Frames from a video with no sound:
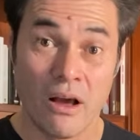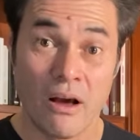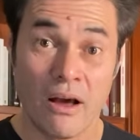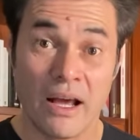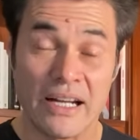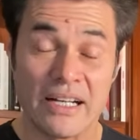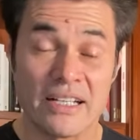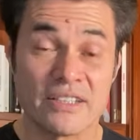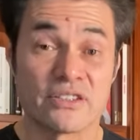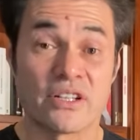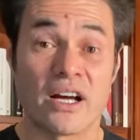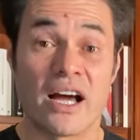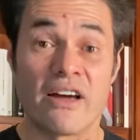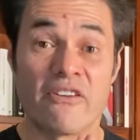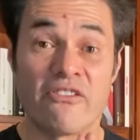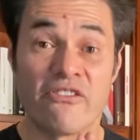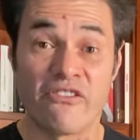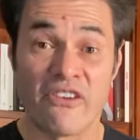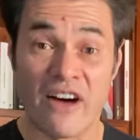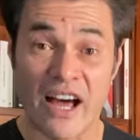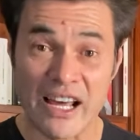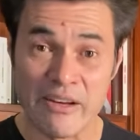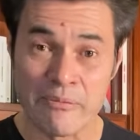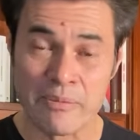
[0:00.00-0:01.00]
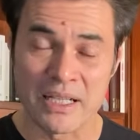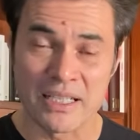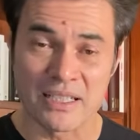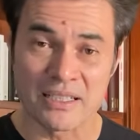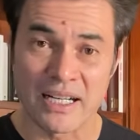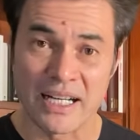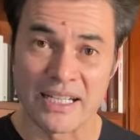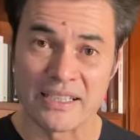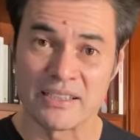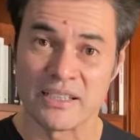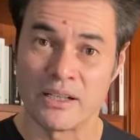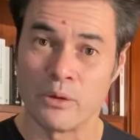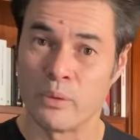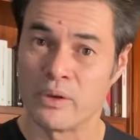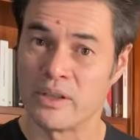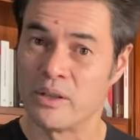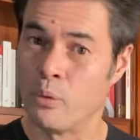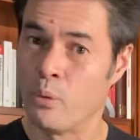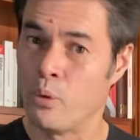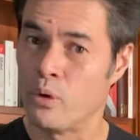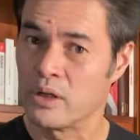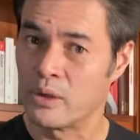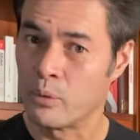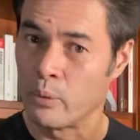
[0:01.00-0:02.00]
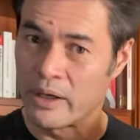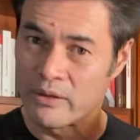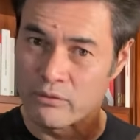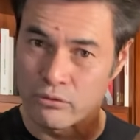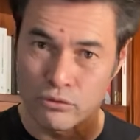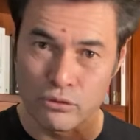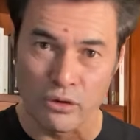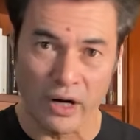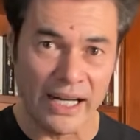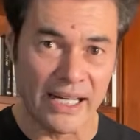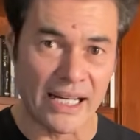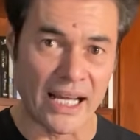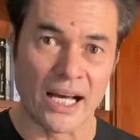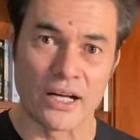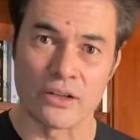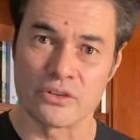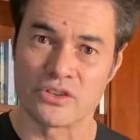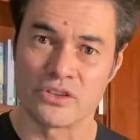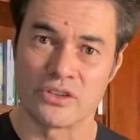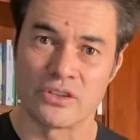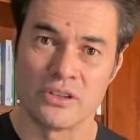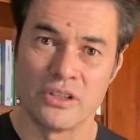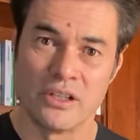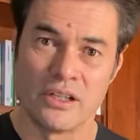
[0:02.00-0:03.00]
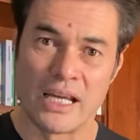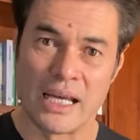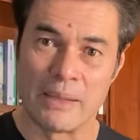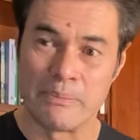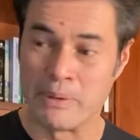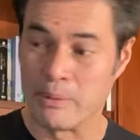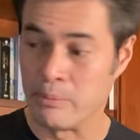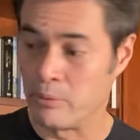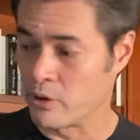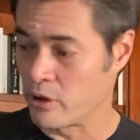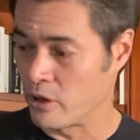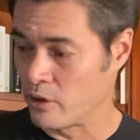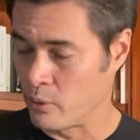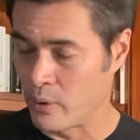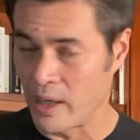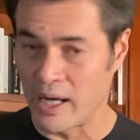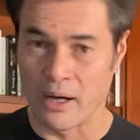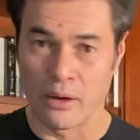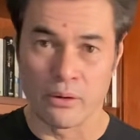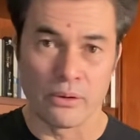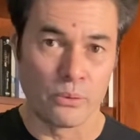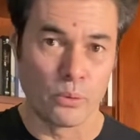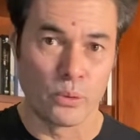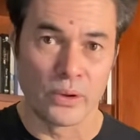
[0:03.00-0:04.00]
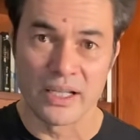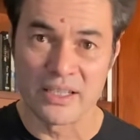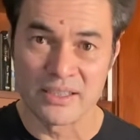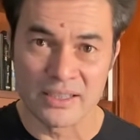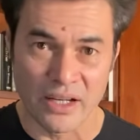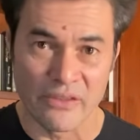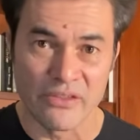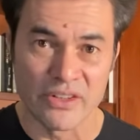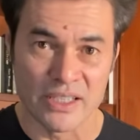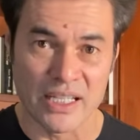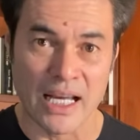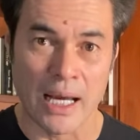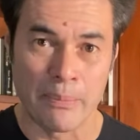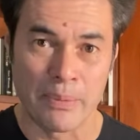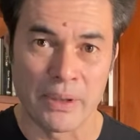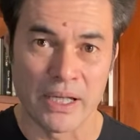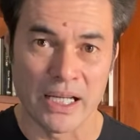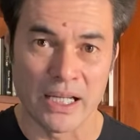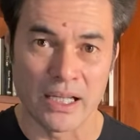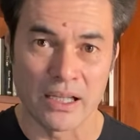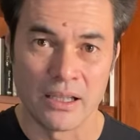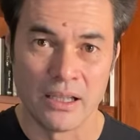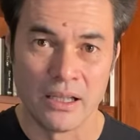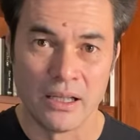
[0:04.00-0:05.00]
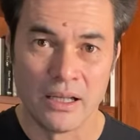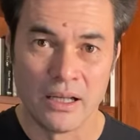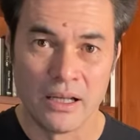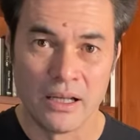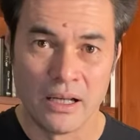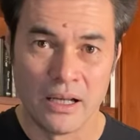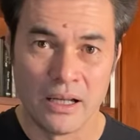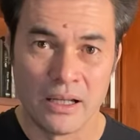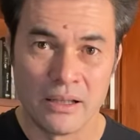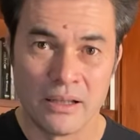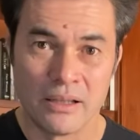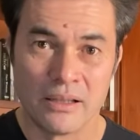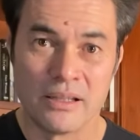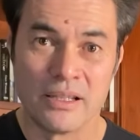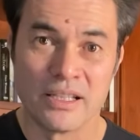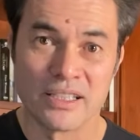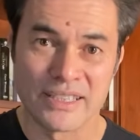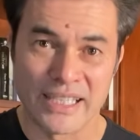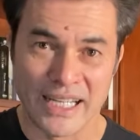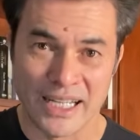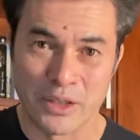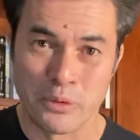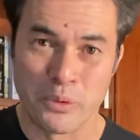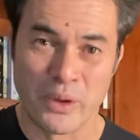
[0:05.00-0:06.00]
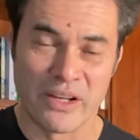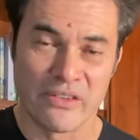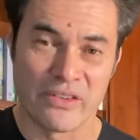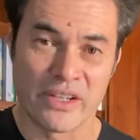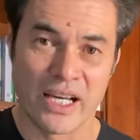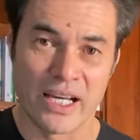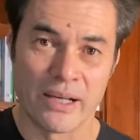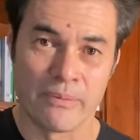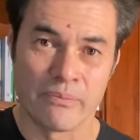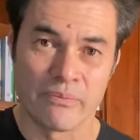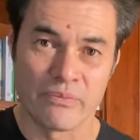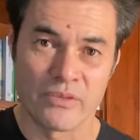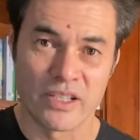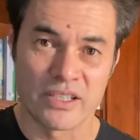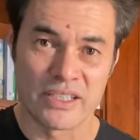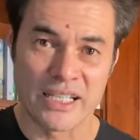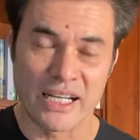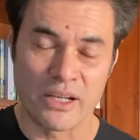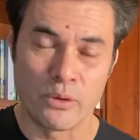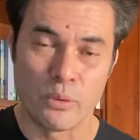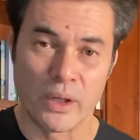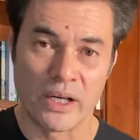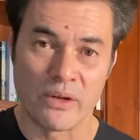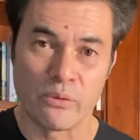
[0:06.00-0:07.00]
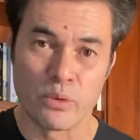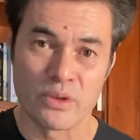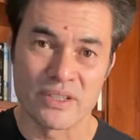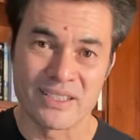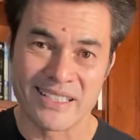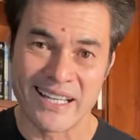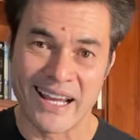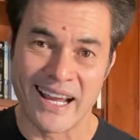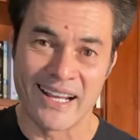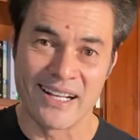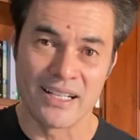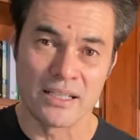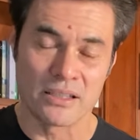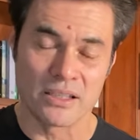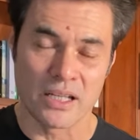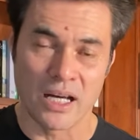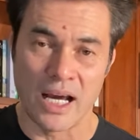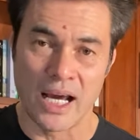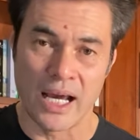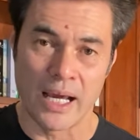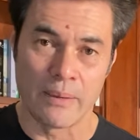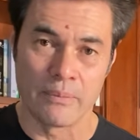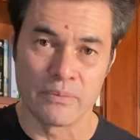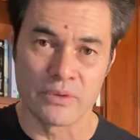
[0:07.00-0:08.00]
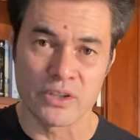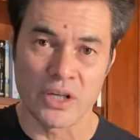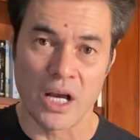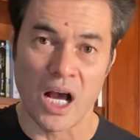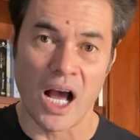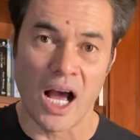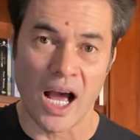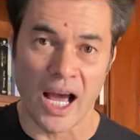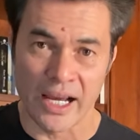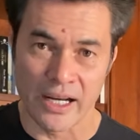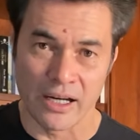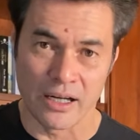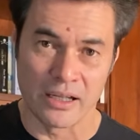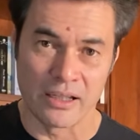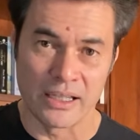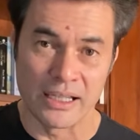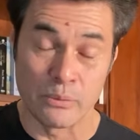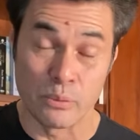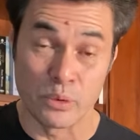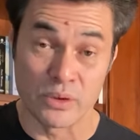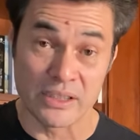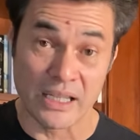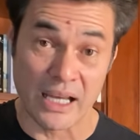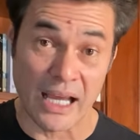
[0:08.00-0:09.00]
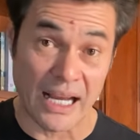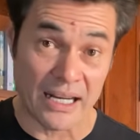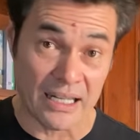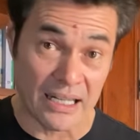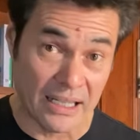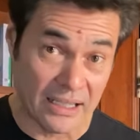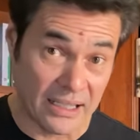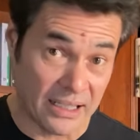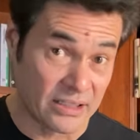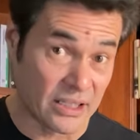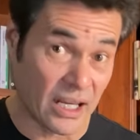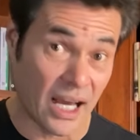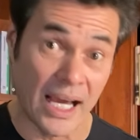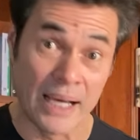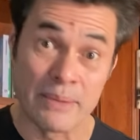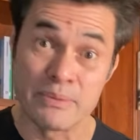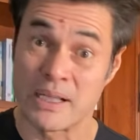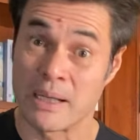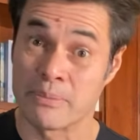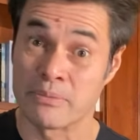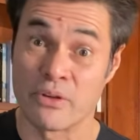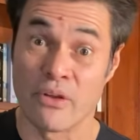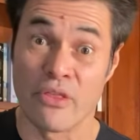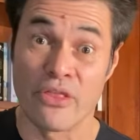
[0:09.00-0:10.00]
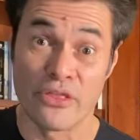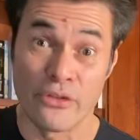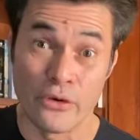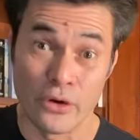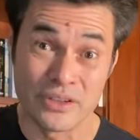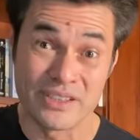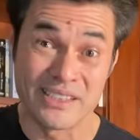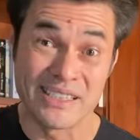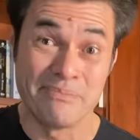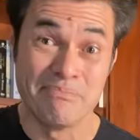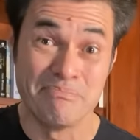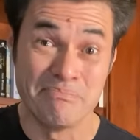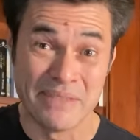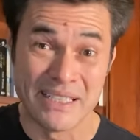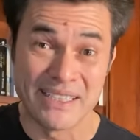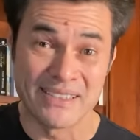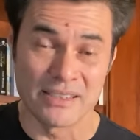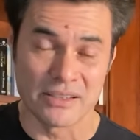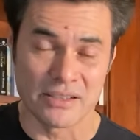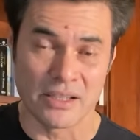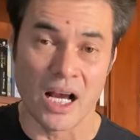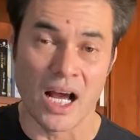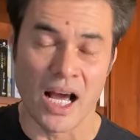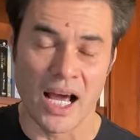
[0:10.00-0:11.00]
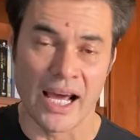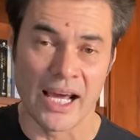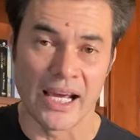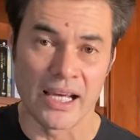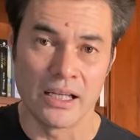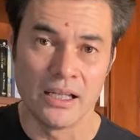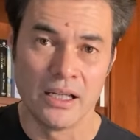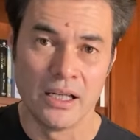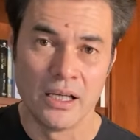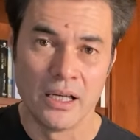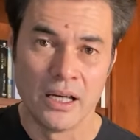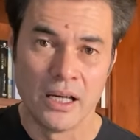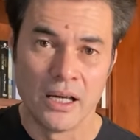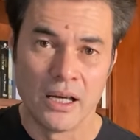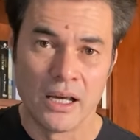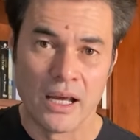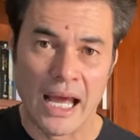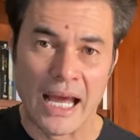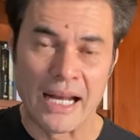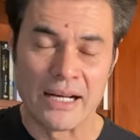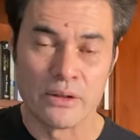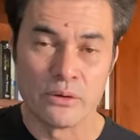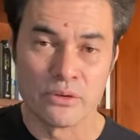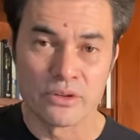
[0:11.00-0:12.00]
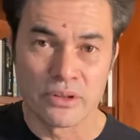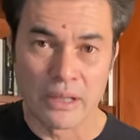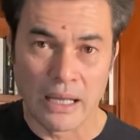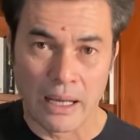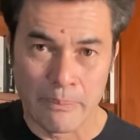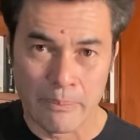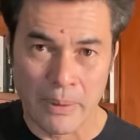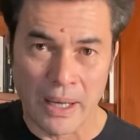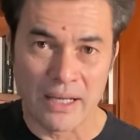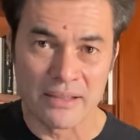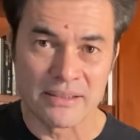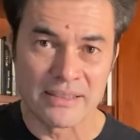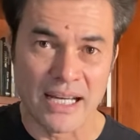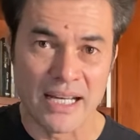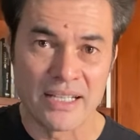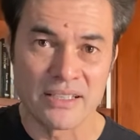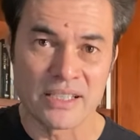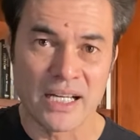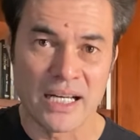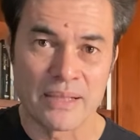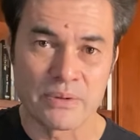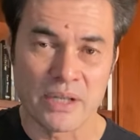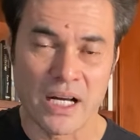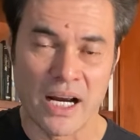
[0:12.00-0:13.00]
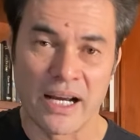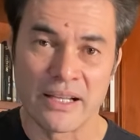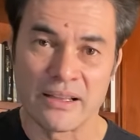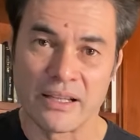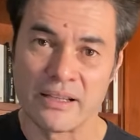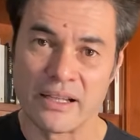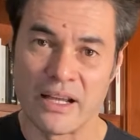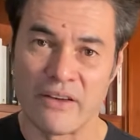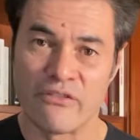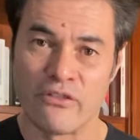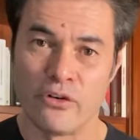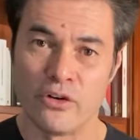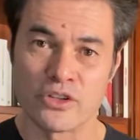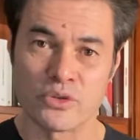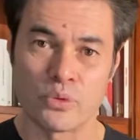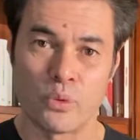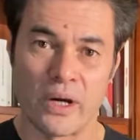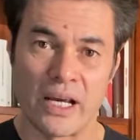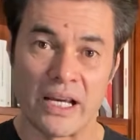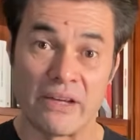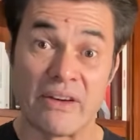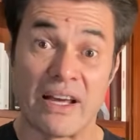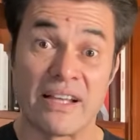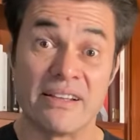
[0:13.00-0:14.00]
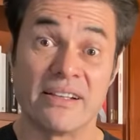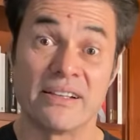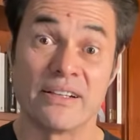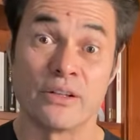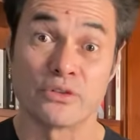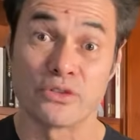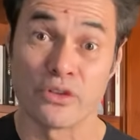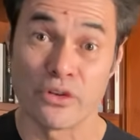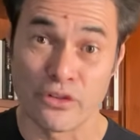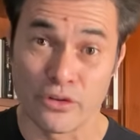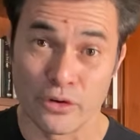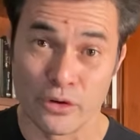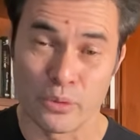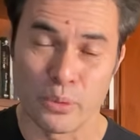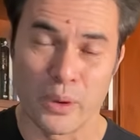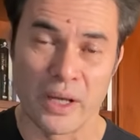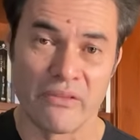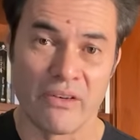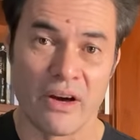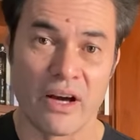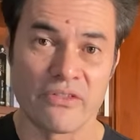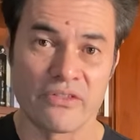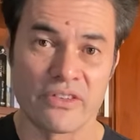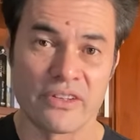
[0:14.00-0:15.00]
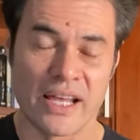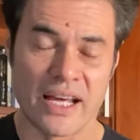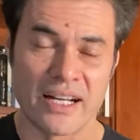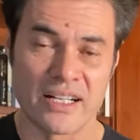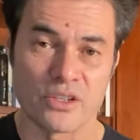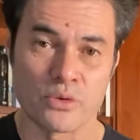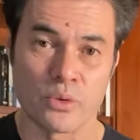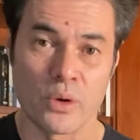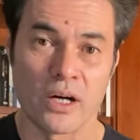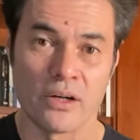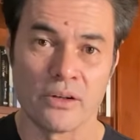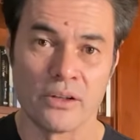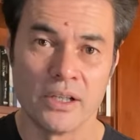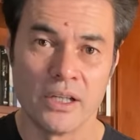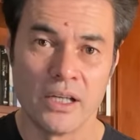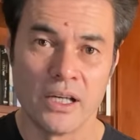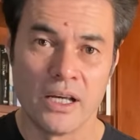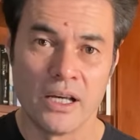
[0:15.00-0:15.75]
An entire 5 minutes later, when the water went right out and people go, wow, weird stuff is happening, the second wave came. The second wave was 10 times higher. It was at times up to 30 meters high, and it was about 10 times higher than that first wave. And then there was a third wave after that as well.